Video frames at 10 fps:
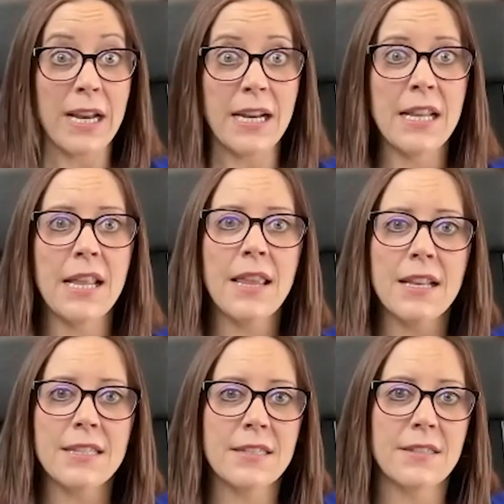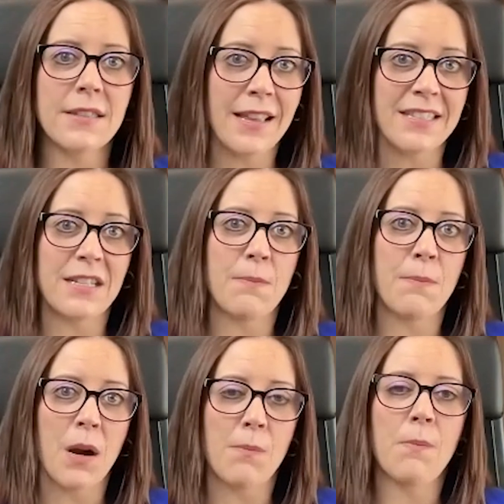And that's the neat
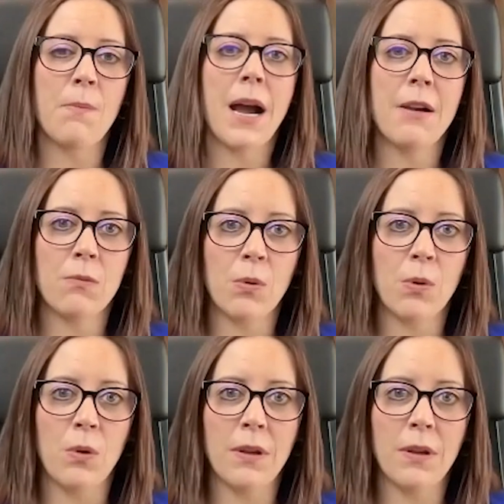part about my role.